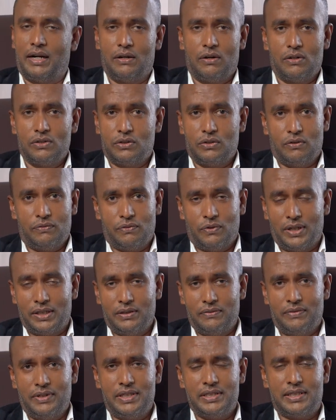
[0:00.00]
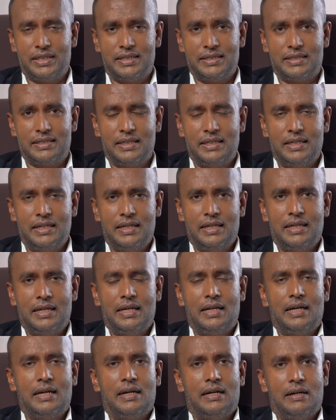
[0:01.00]
and also for other versions,
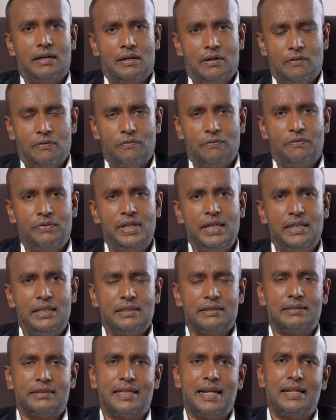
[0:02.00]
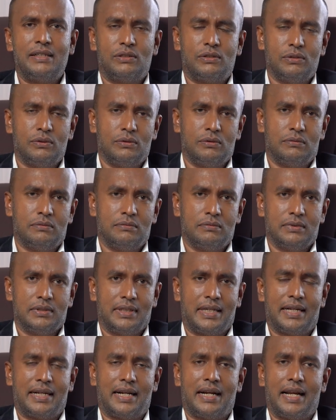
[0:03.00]
we tend to
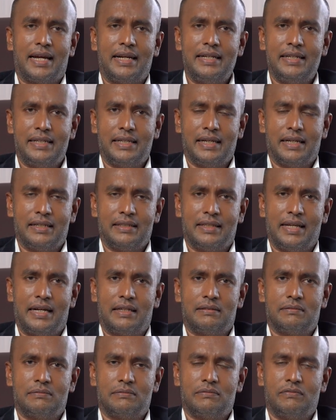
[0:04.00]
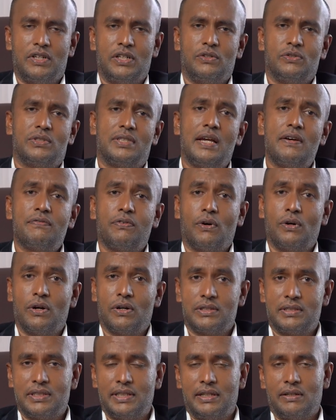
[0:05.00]
get an idea that when you say
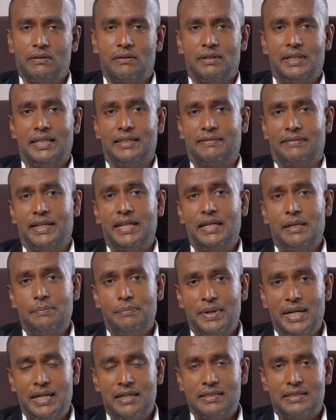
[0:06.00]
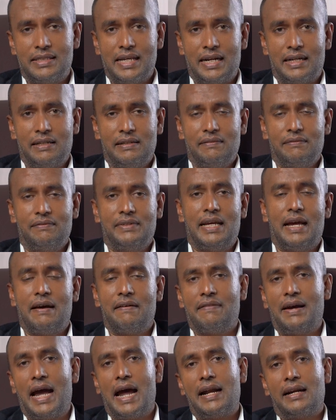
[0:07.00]
4.0, it really means that we
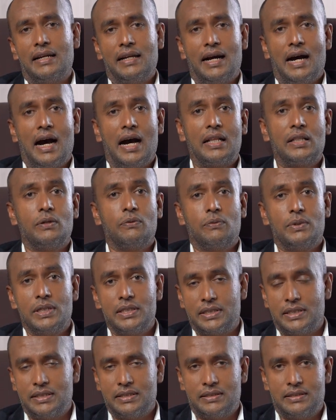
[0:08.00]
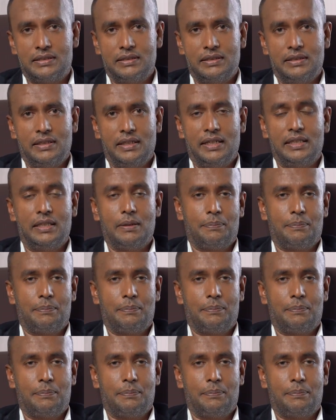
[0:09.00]
have had other versions in the